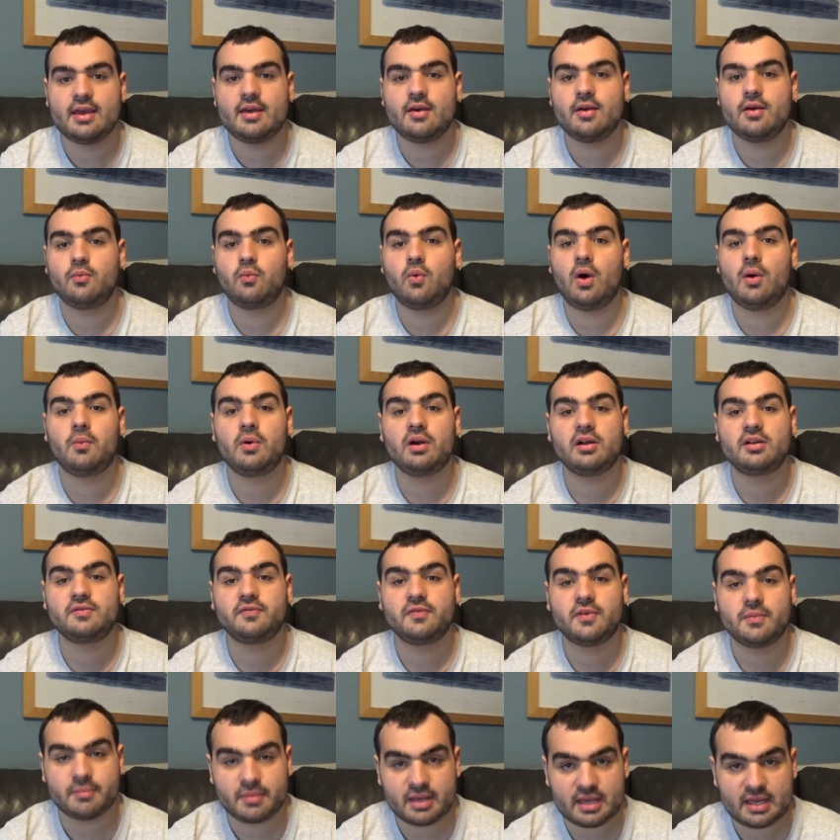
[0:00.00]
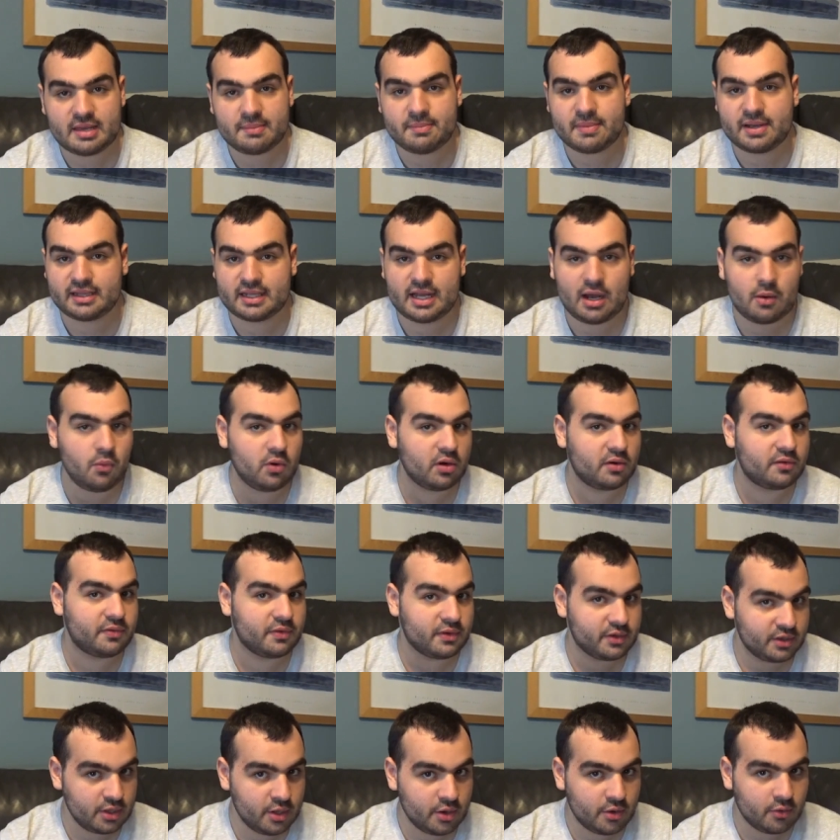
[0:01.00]
what worked for me may not work for
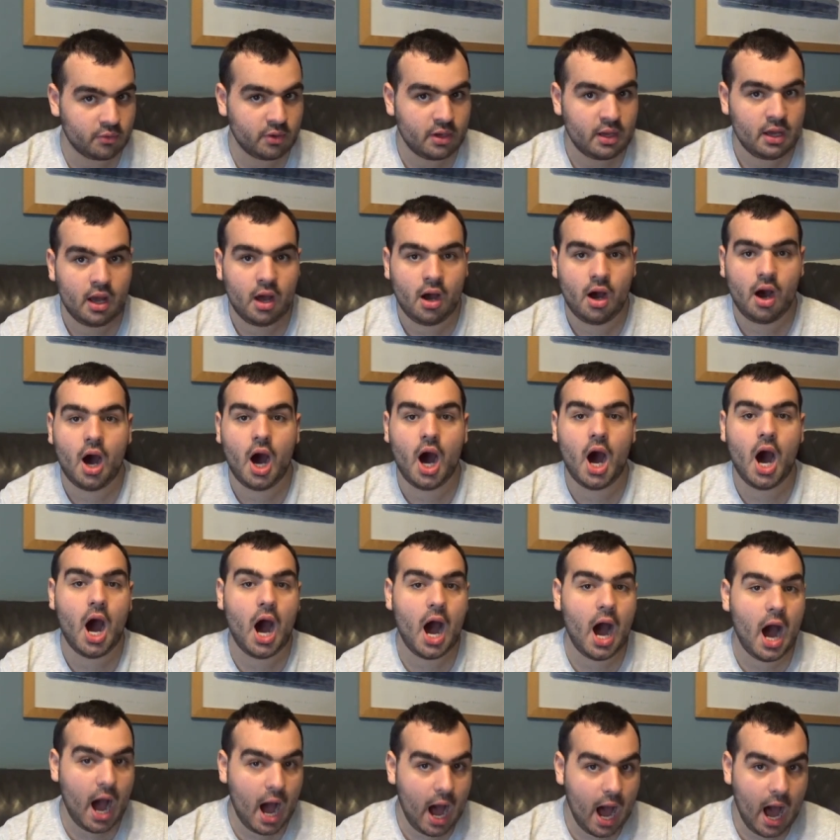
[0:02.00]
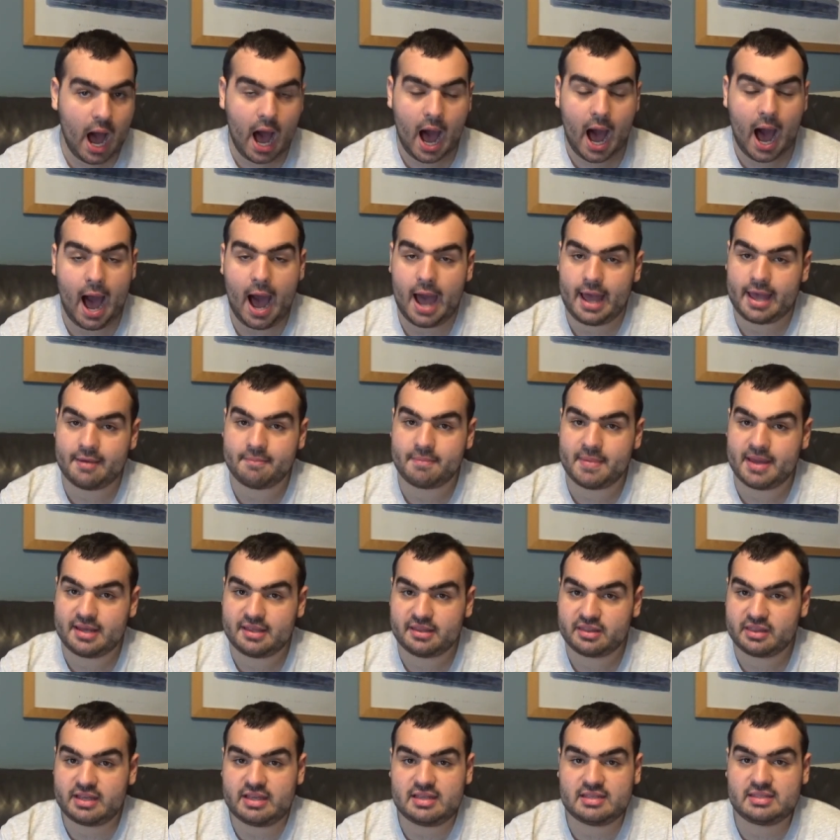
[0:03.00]
you. I have many
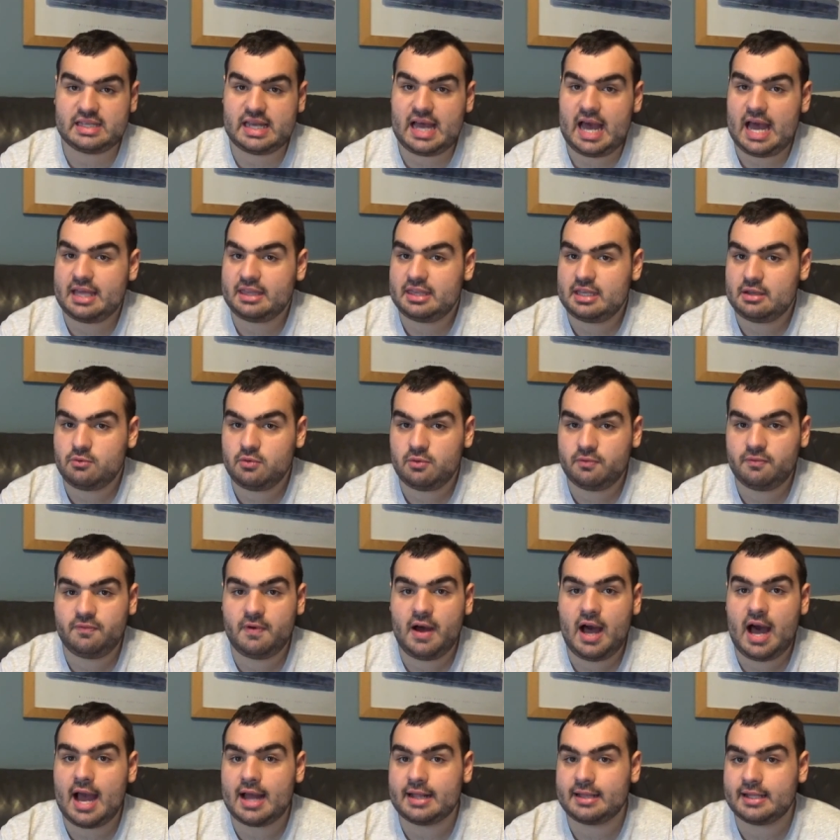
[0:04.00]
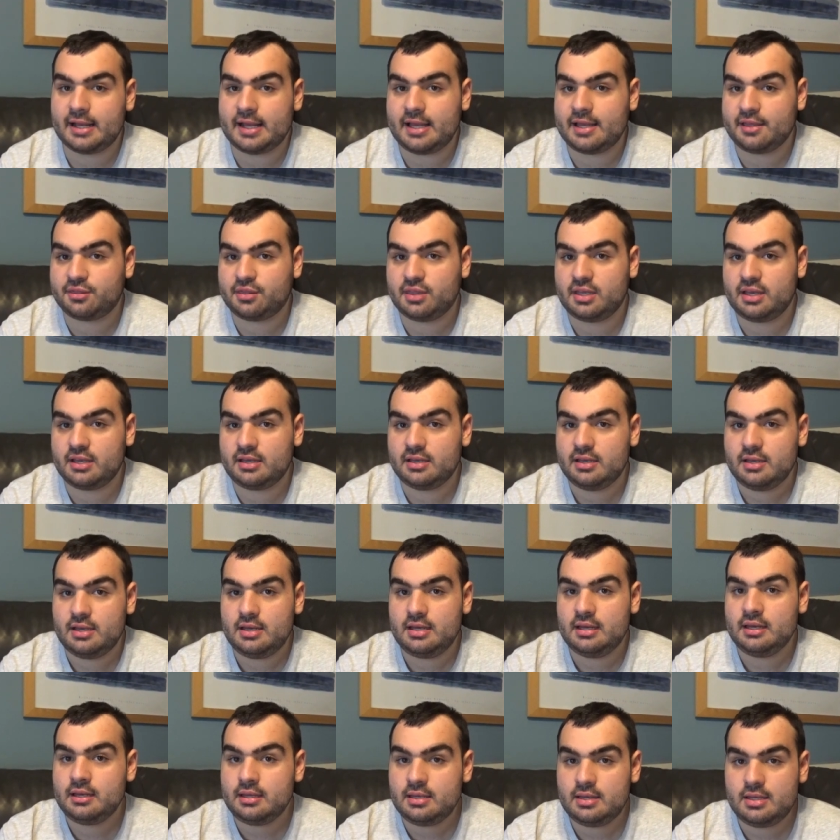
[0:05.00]
things that I think were fine. I think
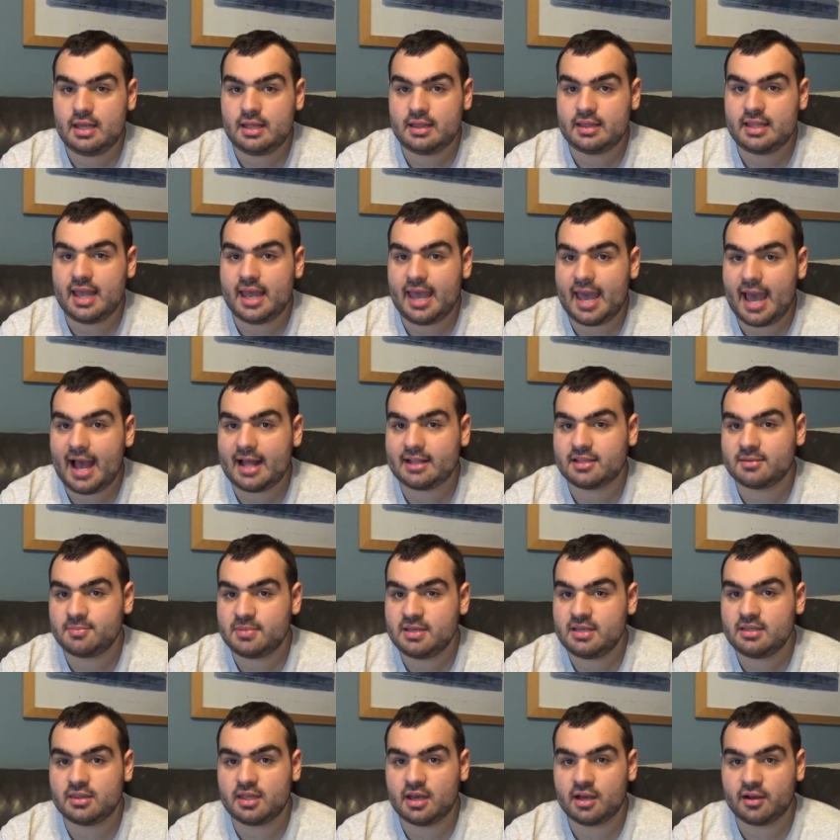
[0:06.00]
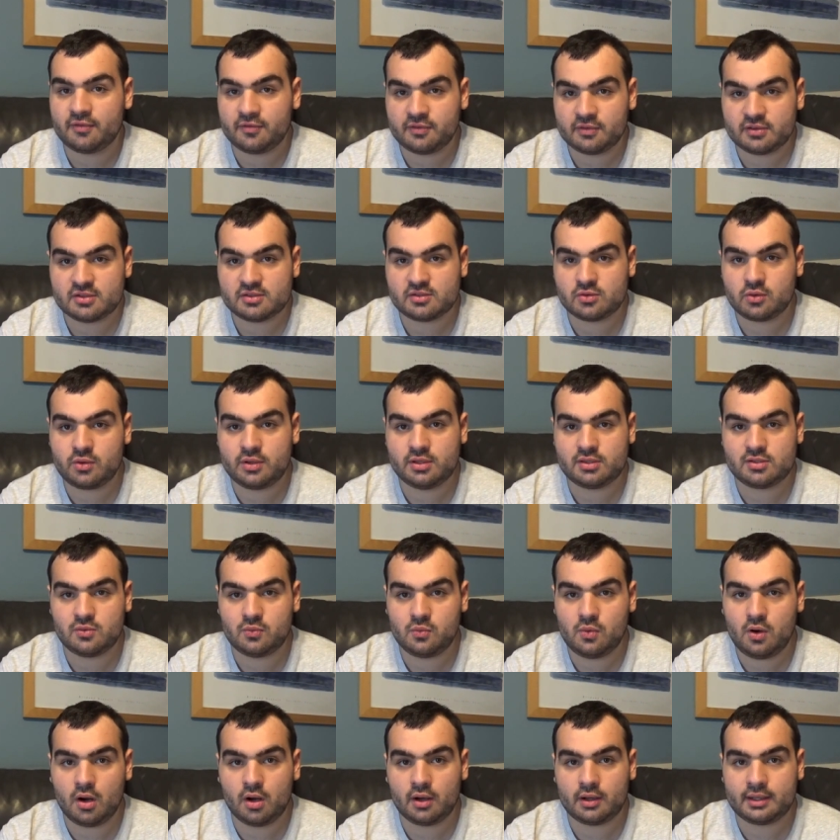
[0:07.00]
they had to be there for the story to
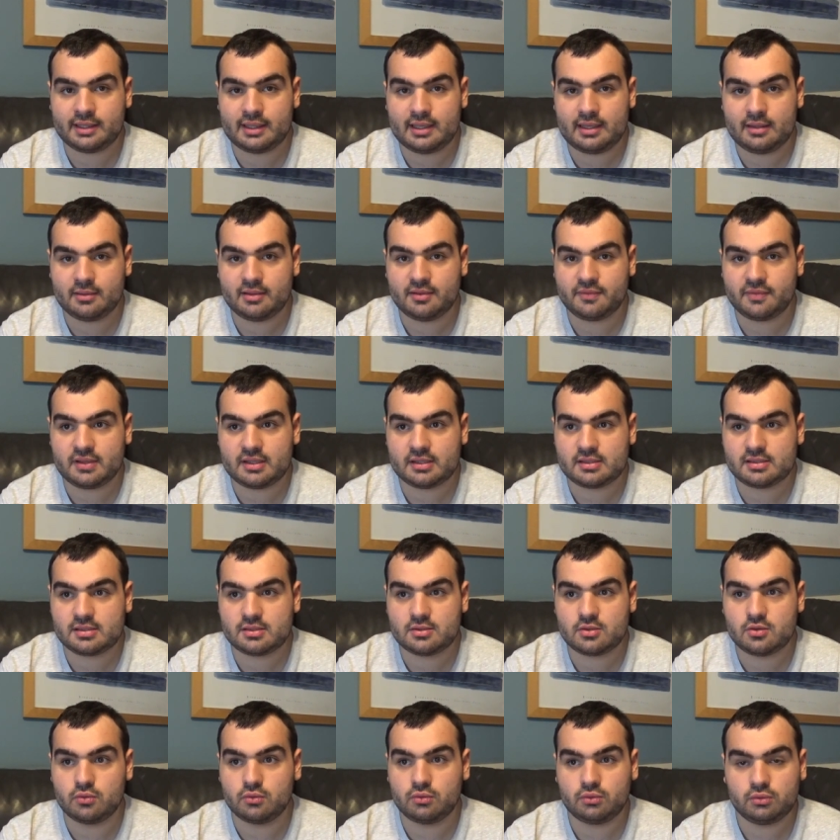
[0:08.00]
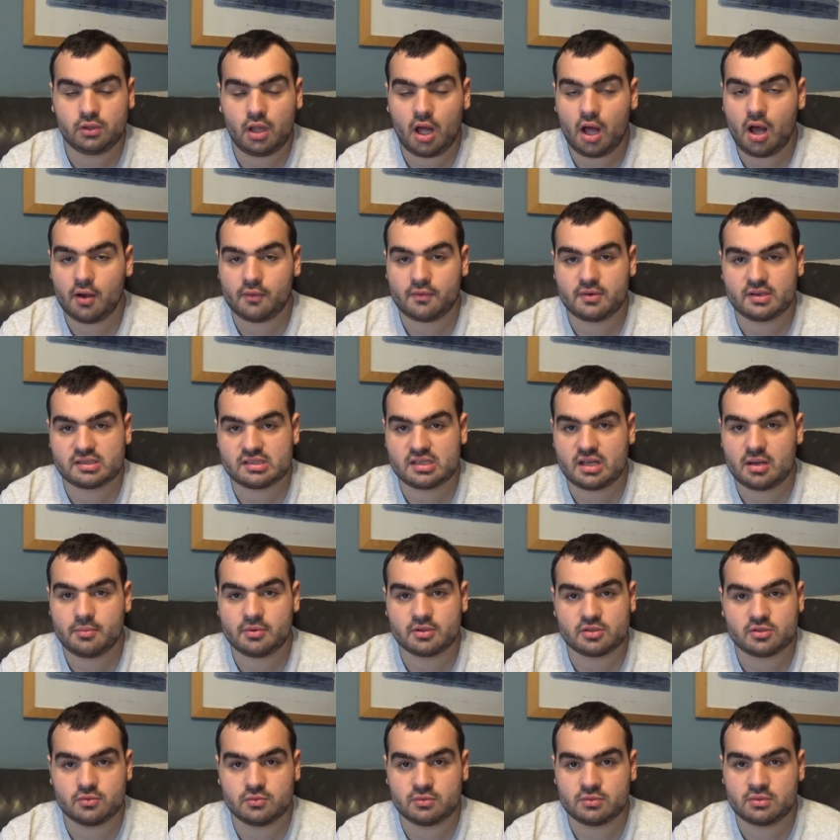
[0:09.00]
work, even if it's too long for some
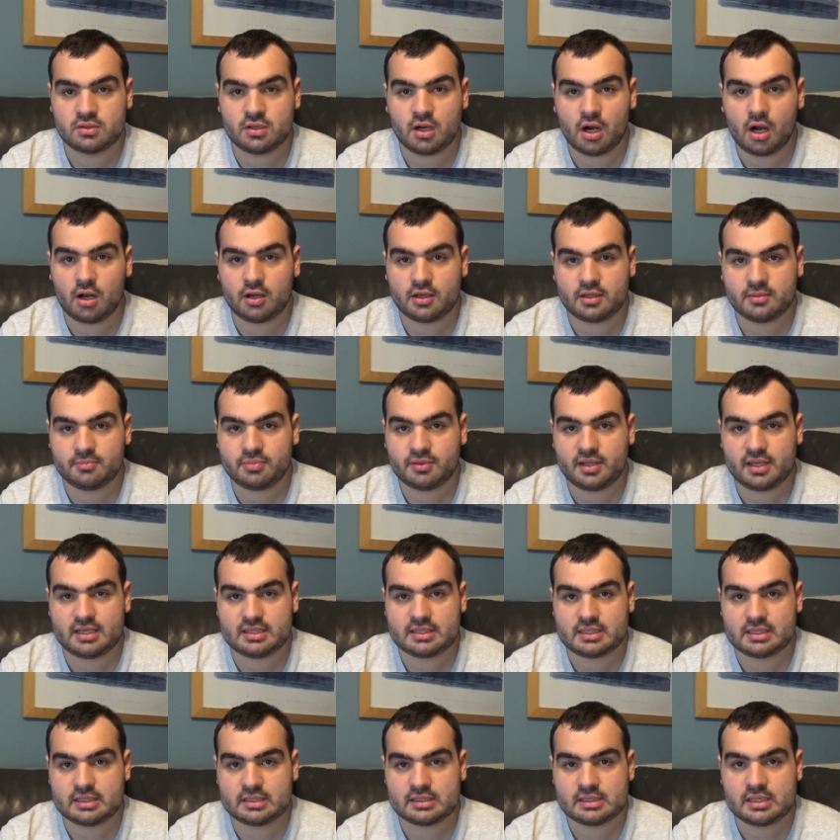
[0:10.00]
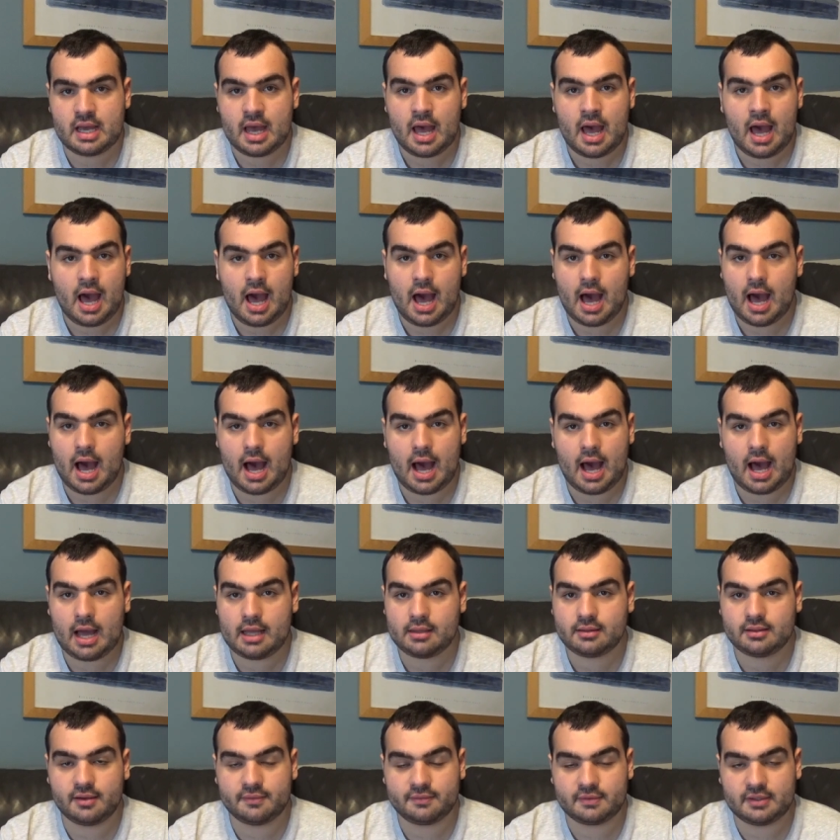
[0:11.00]
or too dark in places. I
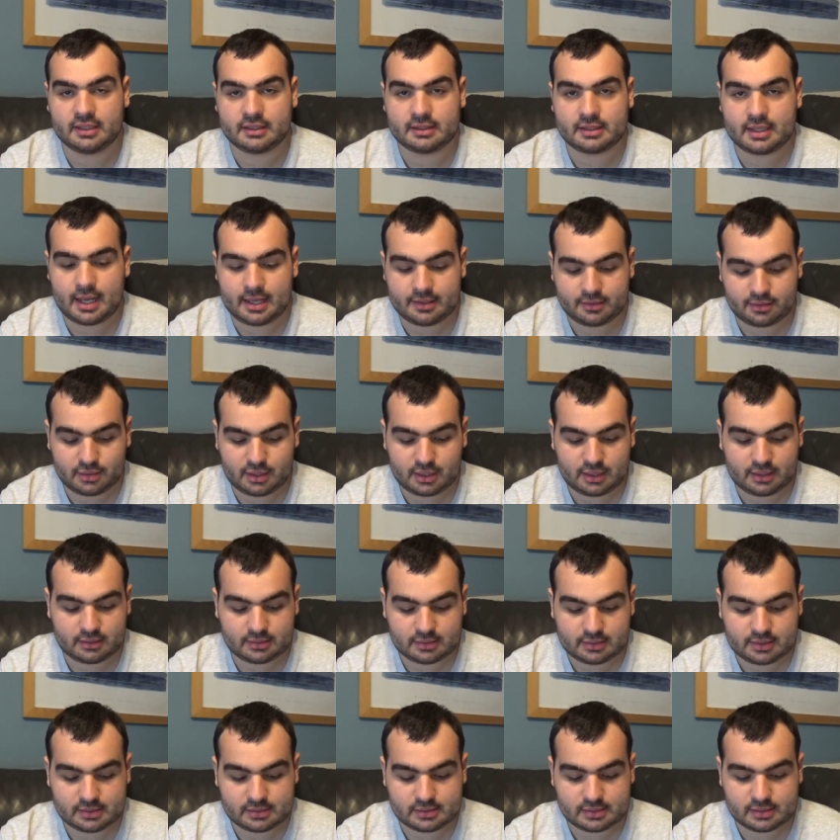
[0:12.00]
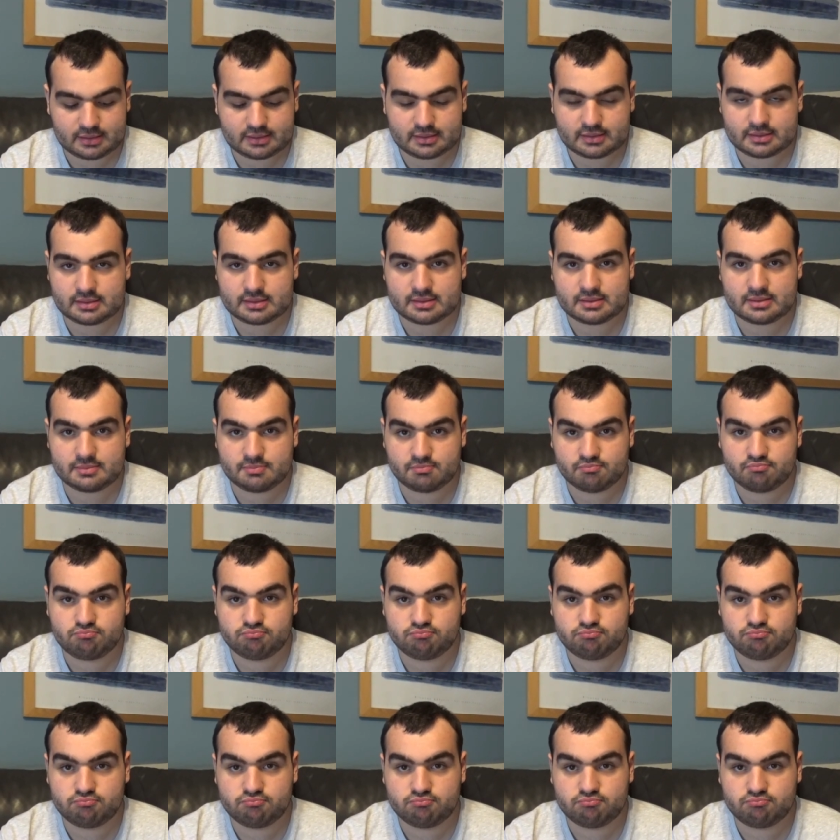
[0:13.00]
loved it. I think this is